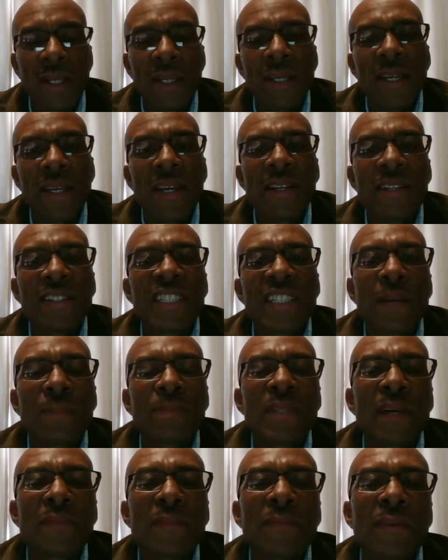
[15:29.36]
In
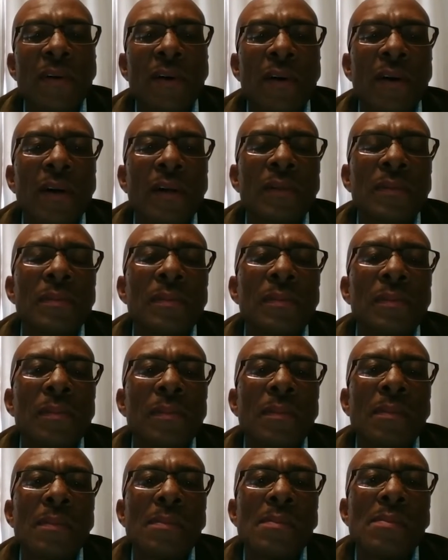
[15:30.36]
chapter 4,
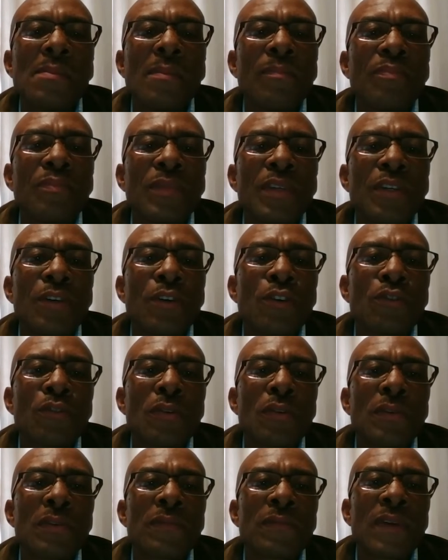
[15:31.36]
you
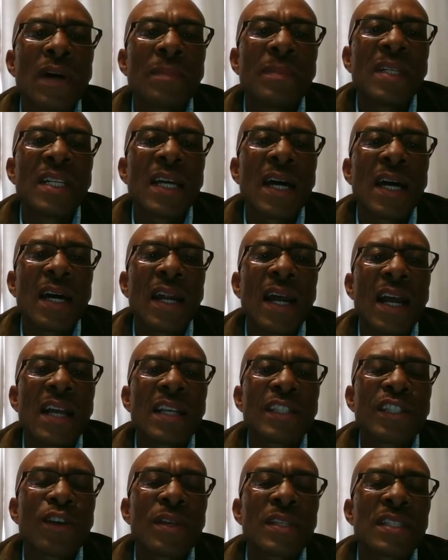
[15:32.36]
should
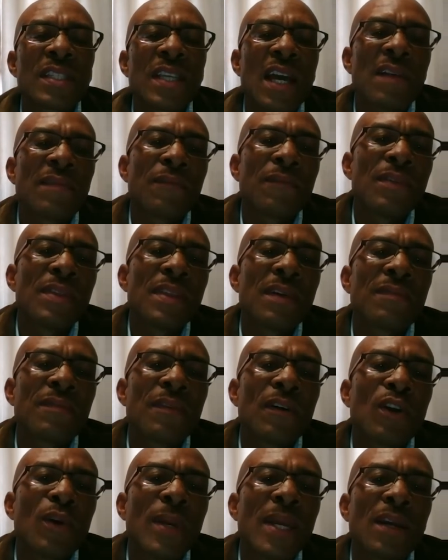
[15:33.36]
familiarize yourself with the
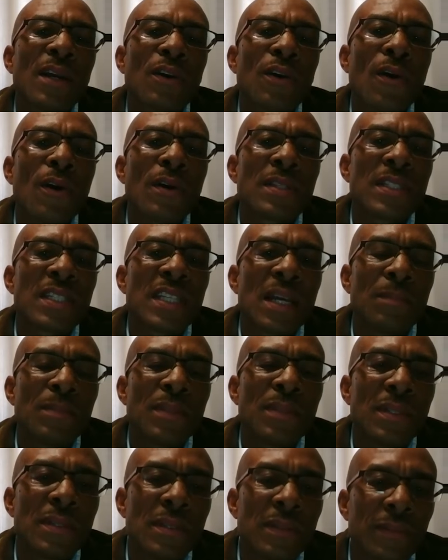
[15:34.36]
following
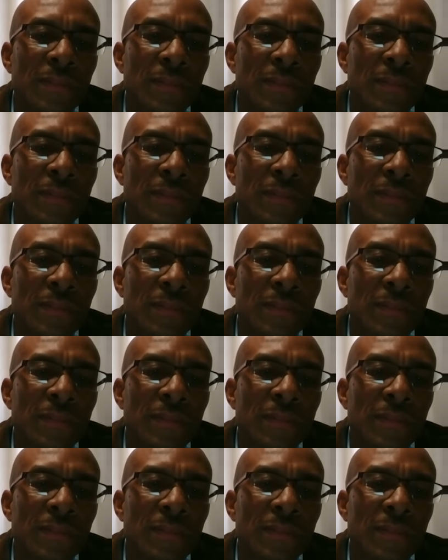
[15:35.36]
concepts: